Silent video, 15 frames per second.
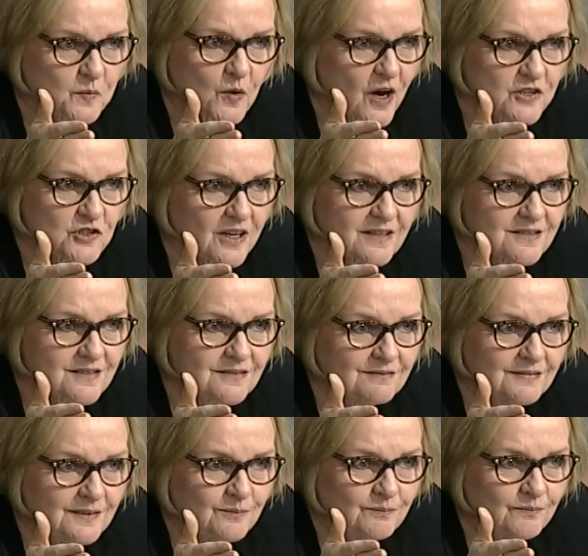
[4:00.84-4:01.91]
projects
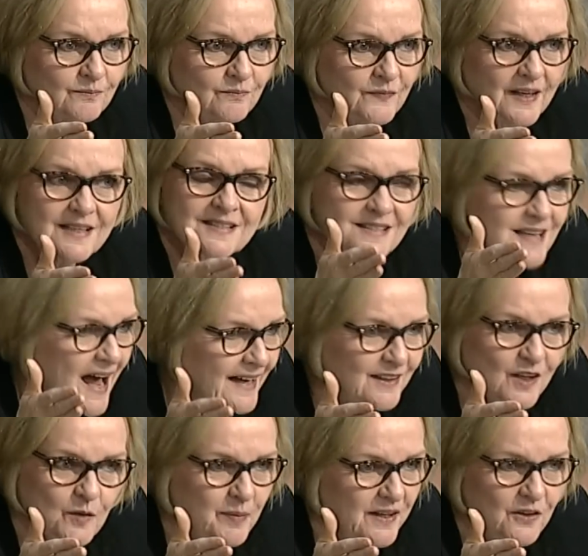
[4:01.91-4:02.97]
that it's not
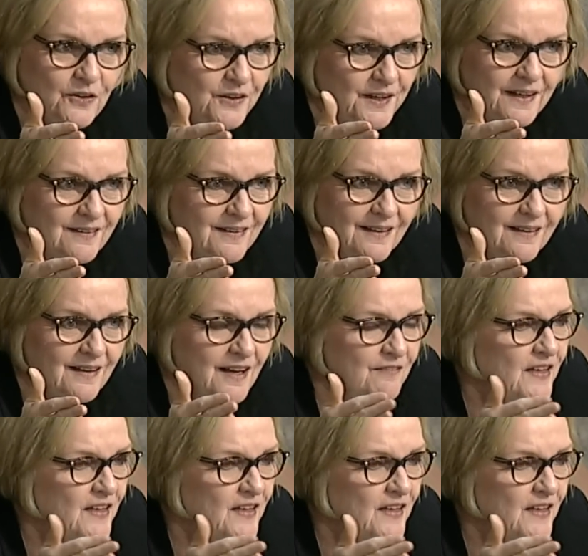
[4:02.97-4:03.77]
going to be a good ending,